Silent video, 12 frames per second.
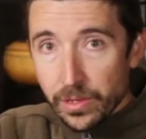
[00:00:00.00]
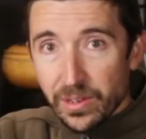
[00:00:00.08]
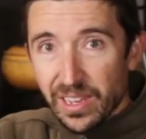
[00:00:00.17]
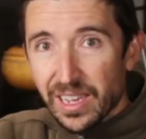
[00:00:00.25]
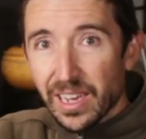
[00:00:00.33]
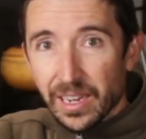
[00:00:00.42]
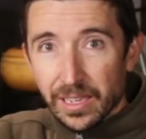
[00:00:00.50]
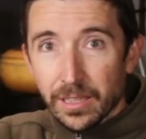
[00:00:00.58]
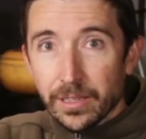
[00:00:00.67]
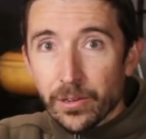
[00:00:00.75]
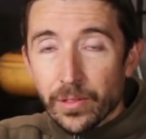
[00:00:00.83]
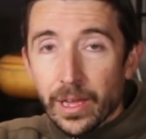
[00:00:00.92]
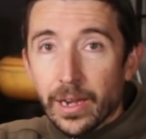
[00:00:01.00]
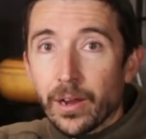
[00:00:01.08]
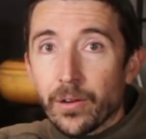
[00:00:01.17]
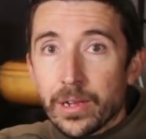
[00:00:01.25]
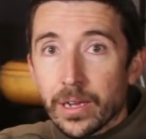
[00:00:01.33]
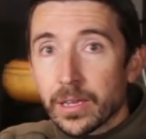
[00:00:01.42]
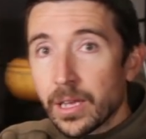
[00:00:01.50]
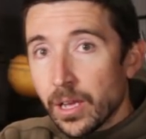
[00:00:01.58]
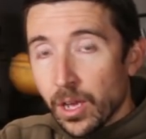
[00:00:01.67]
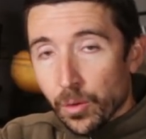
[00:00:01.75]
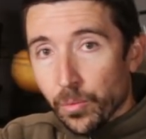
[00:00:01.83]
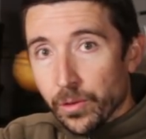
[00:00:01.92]
that you can kind of clear that area
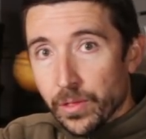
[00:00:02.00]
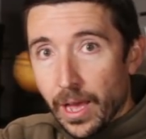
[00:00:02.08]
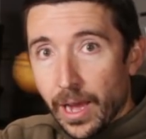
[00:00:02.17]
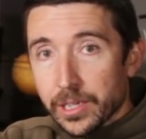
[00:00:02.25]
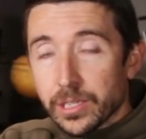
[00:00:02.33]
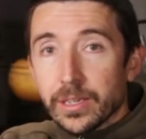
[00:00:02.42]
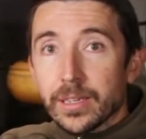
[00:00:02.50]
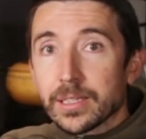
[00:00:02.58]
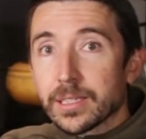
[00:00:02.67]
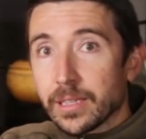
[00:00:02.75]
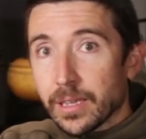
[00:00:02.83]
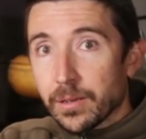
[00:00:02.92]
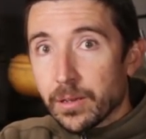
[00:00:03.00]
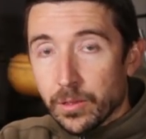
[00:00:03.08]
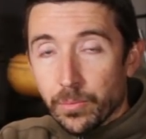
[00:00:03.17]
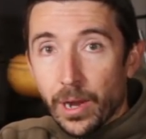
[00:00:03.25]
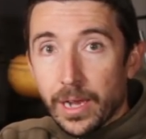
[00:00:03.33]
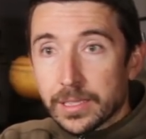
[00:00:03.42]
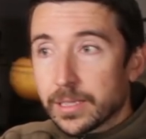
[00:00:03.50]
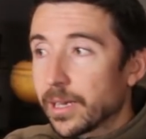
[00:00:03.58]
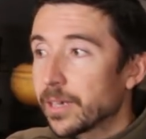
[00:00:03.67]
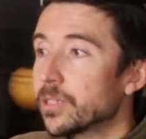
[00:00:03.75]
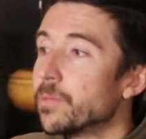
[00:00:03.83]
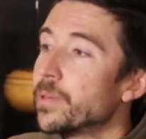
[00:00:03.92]
where the action is and the, the brass is
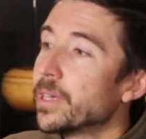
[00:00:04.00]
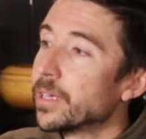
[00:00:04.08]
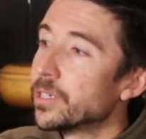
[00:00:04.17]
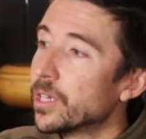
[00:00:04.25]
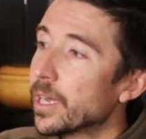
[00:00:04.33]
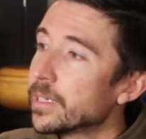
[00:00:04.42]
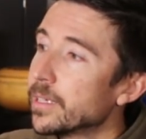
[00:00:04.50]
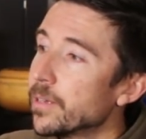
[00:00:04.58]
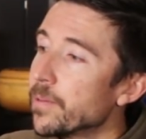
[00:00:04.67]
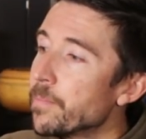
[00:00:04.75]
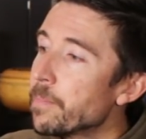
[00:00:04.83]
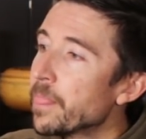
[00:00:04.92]
actually being ejected.